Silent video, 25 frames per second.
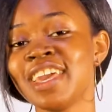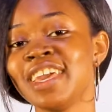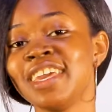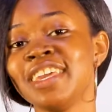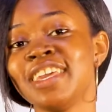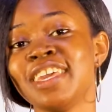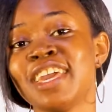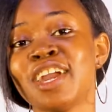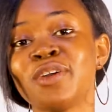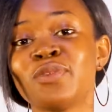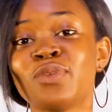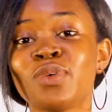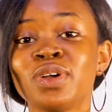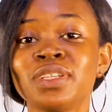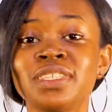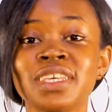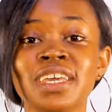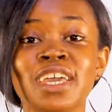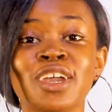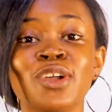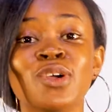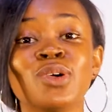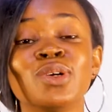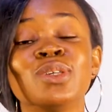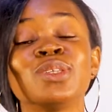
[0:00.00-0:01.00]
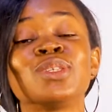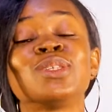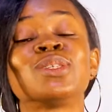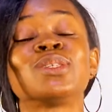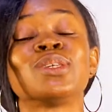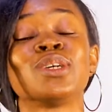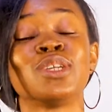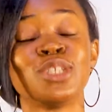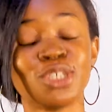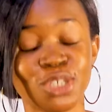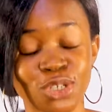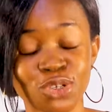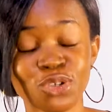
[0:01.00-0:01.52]
Hear what a
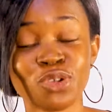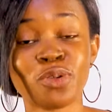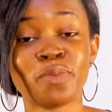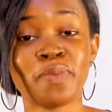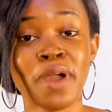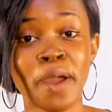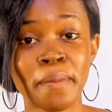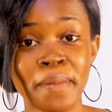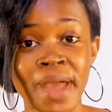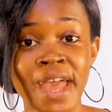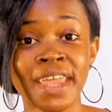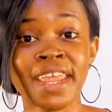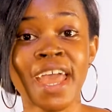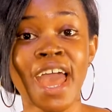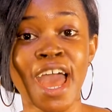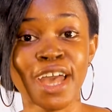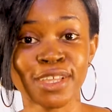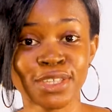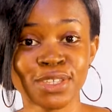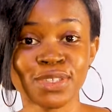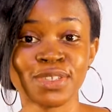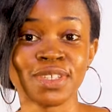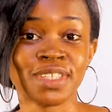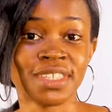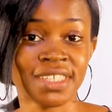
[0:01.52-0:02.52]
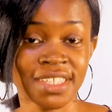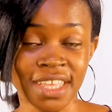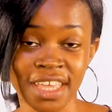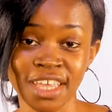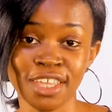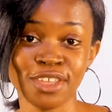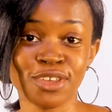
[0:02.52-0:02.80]
concerned Yoruba man has to say.